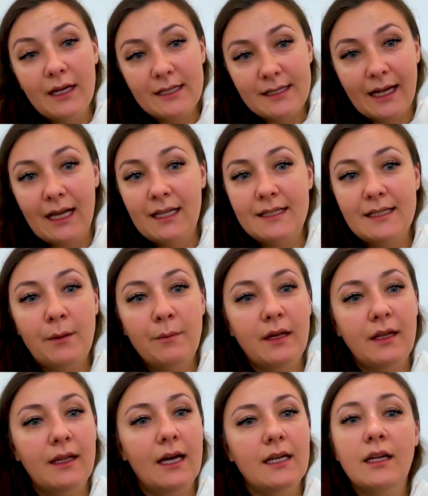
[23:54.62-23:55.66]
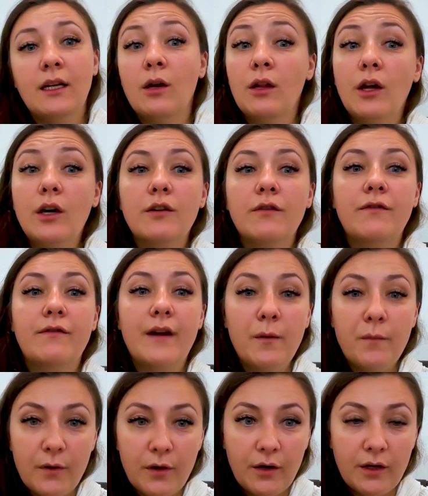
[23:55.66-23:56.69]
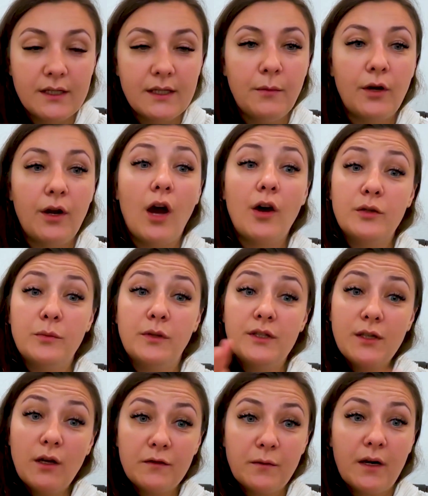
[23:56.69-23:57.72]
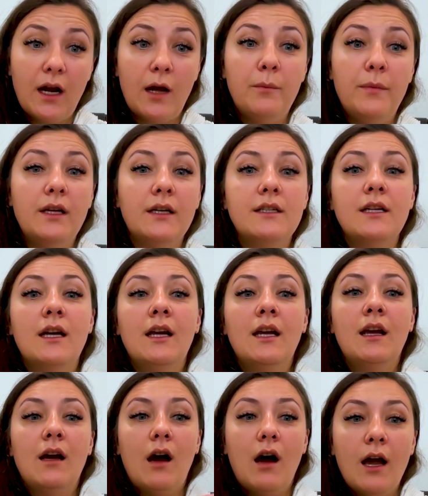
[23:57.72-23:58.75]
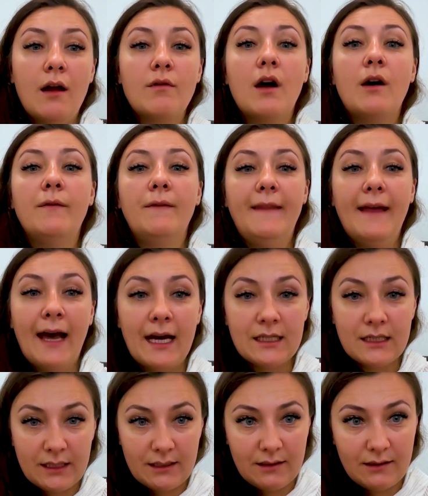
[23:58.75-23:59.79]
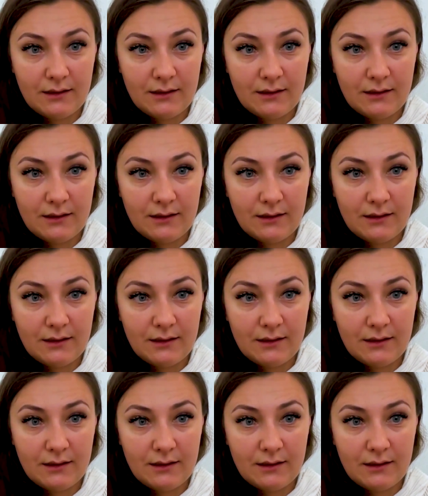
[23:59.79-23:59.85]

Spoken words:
is again something that a lot of frameworks about how to build software are built around that